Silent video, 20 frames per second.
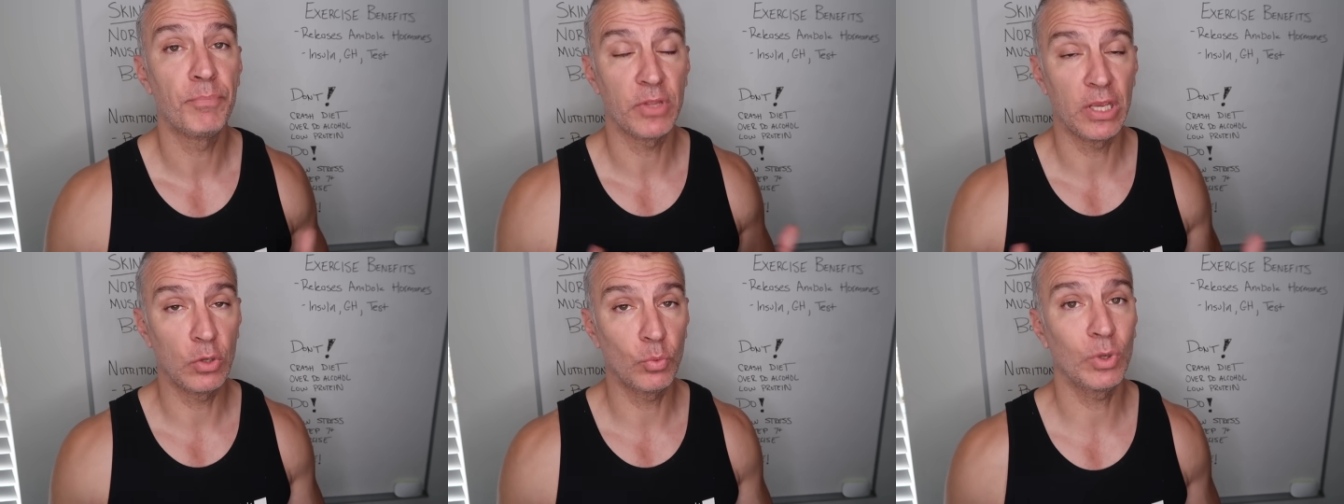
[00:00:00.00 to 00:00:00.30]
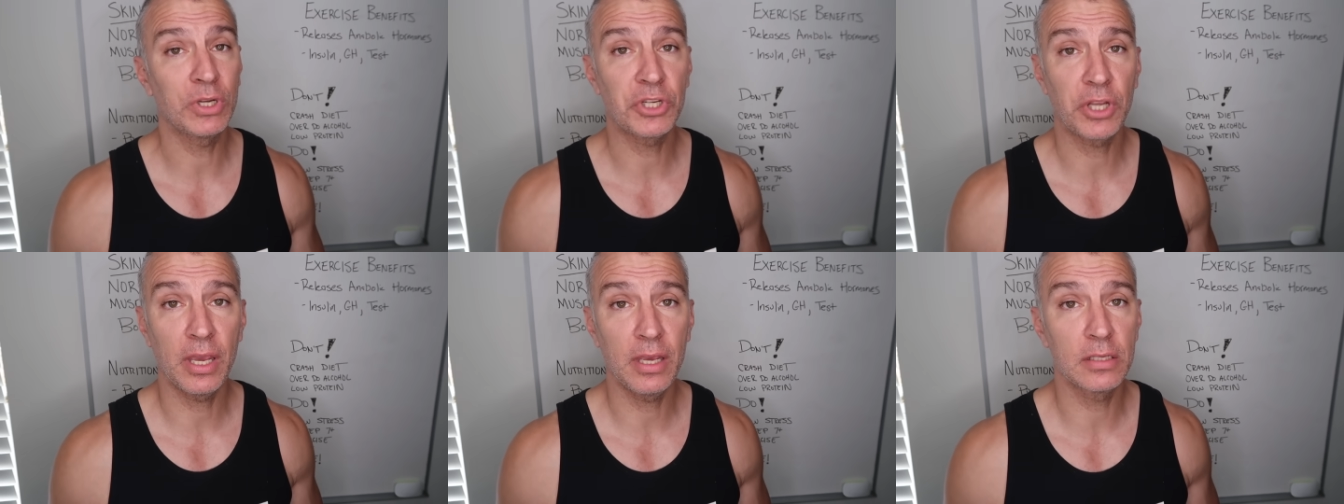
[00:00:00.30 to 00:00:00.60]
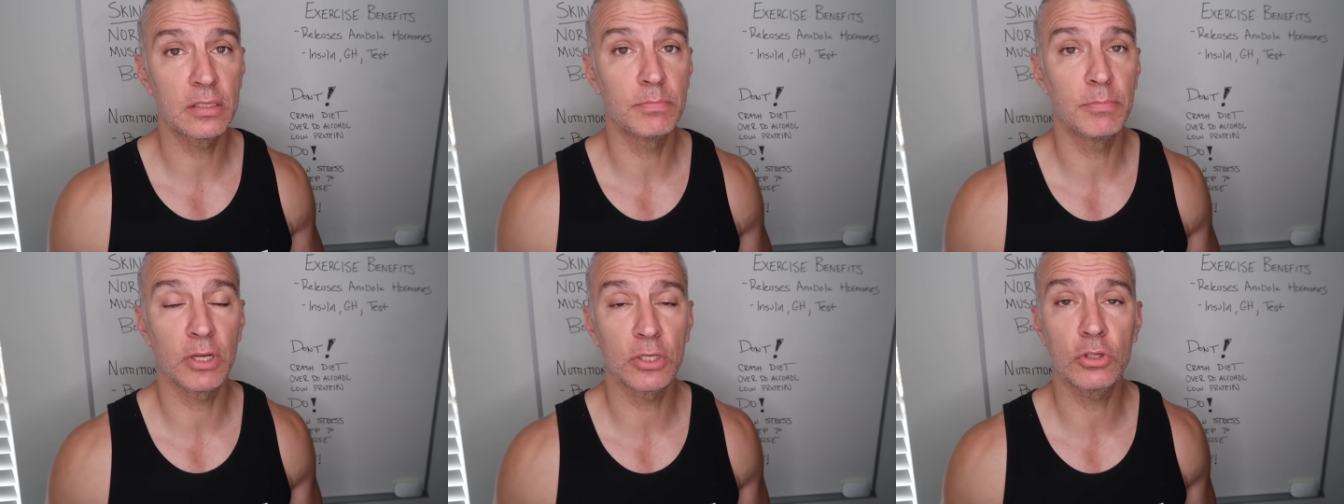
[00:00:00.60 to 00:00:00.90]
in which
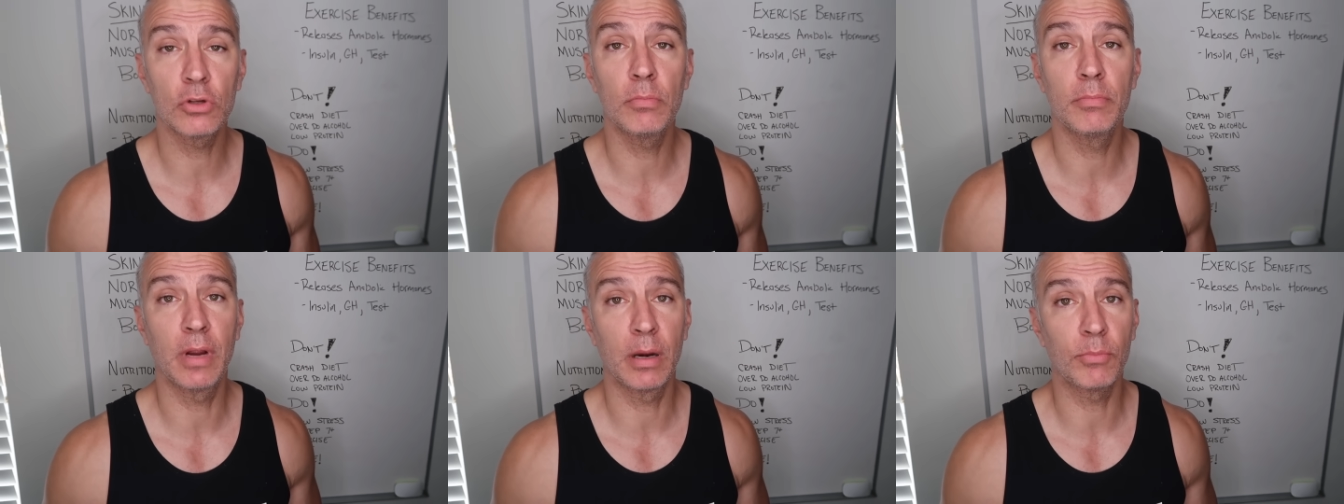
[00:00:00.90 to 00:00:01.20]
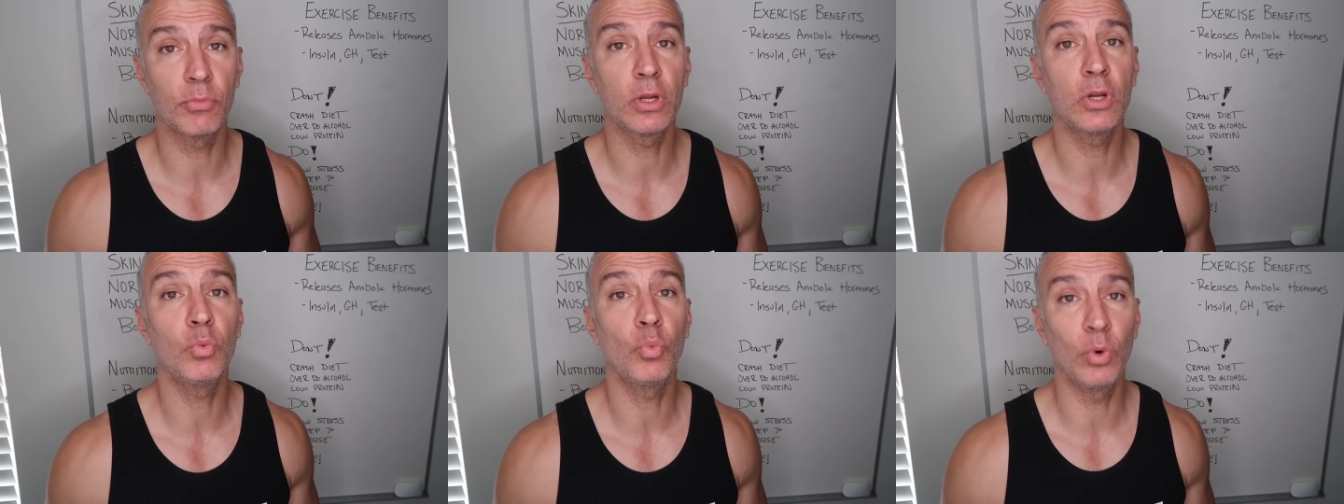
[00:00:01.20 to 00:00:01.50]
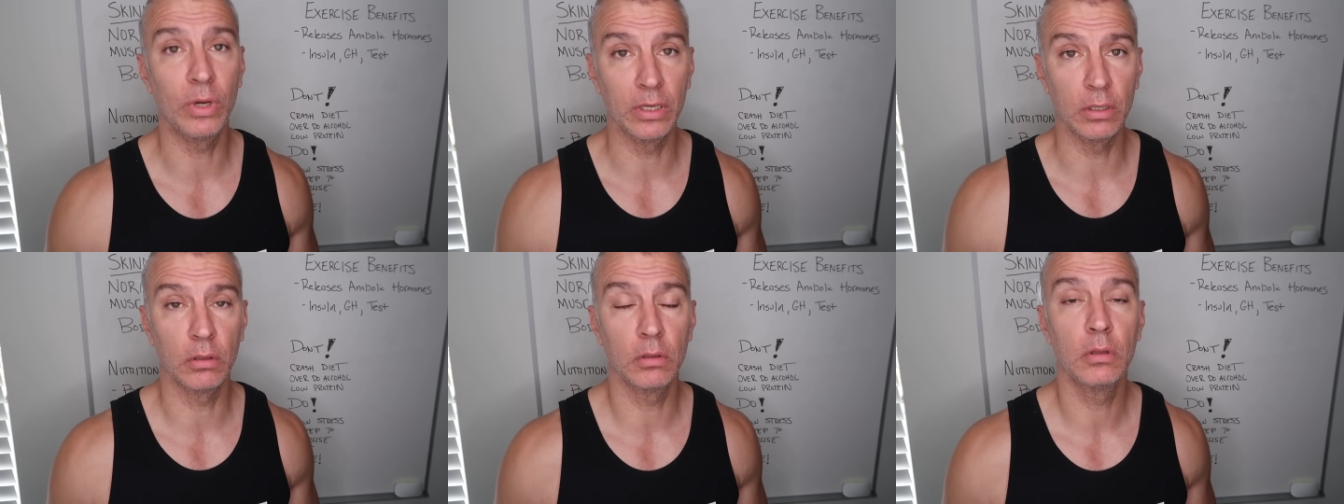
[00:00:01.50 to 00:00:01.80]
case muscle memory
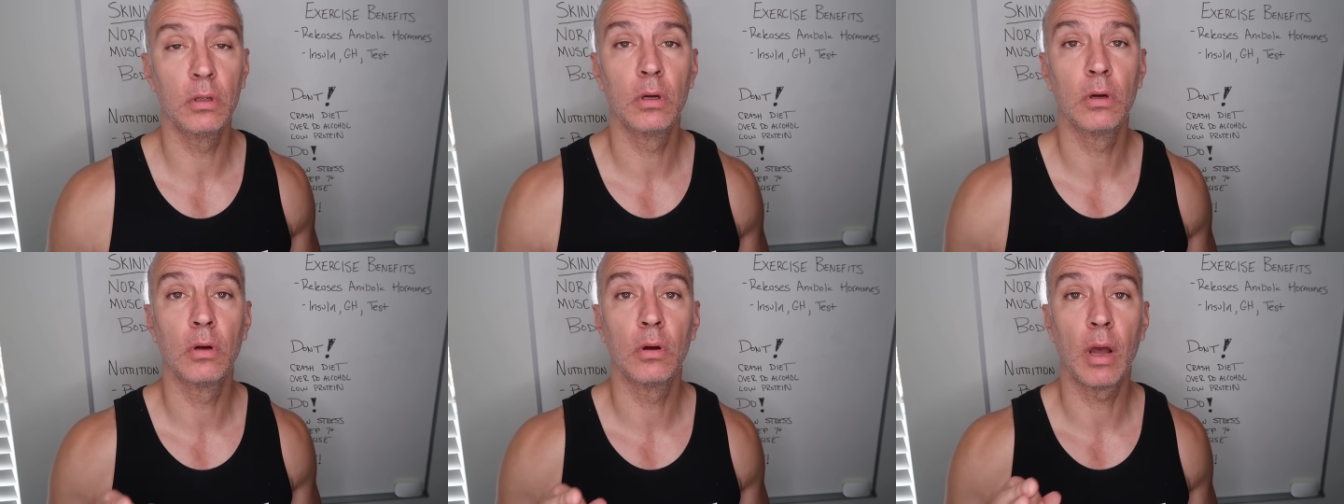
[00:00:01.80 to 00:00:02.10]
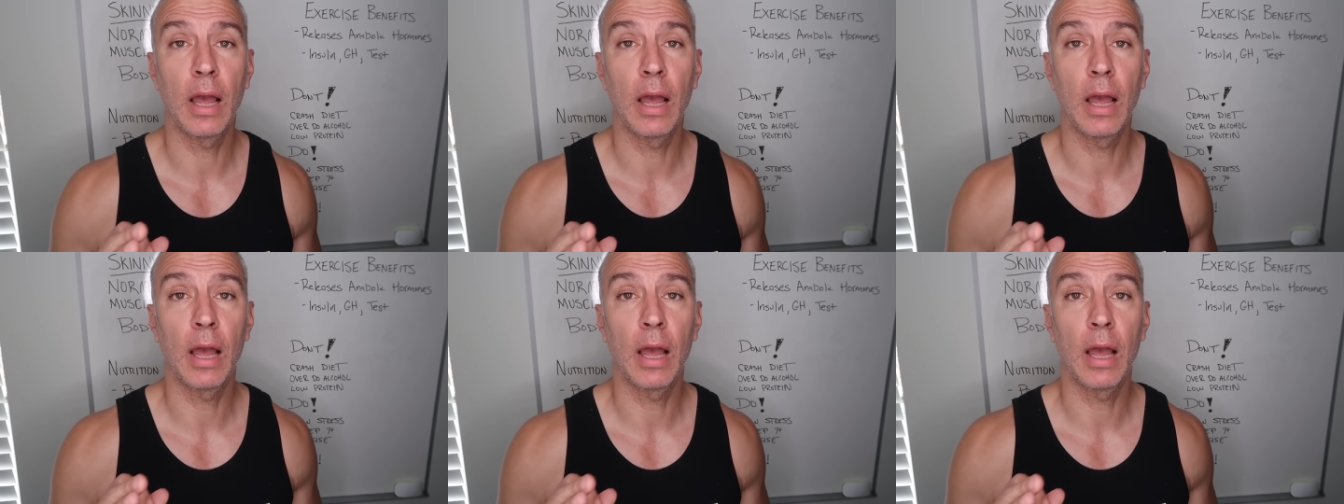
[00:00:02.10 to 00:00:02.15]
will